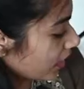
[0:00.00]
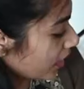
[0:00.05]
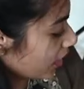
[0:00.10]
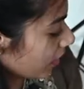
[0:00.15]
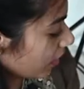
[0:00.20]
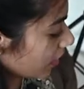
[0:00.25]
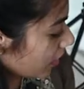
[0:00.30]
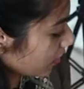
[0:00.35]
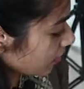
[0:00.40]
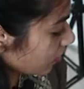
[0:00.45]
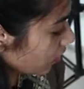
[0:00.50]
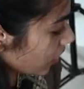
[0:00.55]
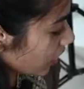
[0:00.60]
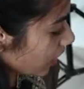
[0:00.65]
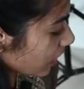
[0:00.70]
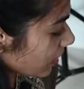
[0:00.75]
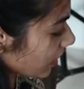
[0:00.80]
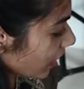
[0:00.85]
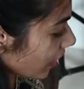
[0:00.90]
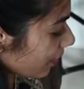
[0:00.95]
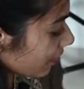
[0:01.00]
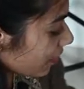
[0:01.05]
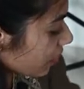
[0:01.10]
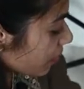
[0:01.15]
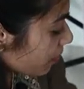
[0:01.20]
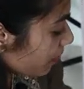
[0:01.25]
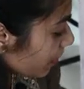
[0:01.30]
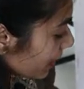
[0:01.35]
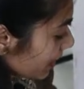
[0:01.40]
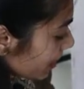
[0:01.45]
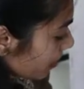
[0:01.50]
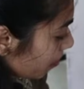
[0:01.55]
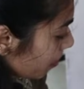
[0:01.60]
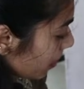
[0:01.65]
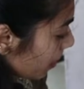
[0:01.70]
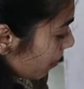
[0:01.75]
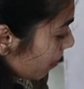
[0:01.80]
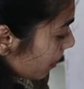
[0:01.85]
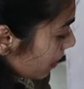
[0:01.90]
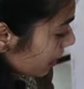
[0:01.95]
So yes, I've just placed the
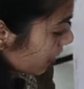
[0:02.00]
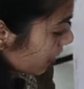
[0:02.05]
baby